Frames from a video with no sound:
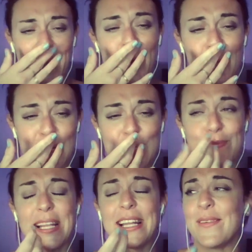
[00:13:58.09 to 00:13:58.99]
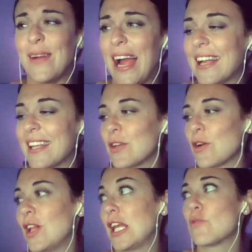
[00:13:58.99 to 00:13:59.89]
Was Billiwhack, and they're
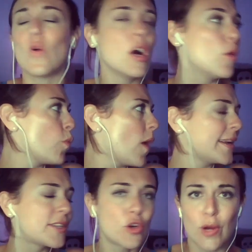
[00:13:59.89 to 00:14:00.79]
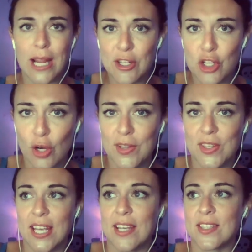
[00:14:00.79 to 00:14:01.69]
all like, what creature
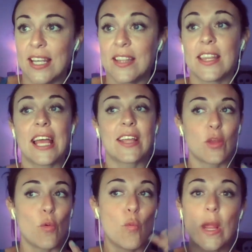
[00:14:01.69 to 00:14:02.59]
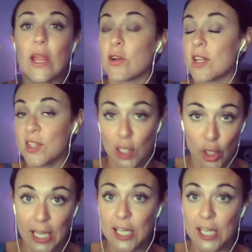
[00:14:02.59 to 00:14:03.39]
is this? And like the weirdest looking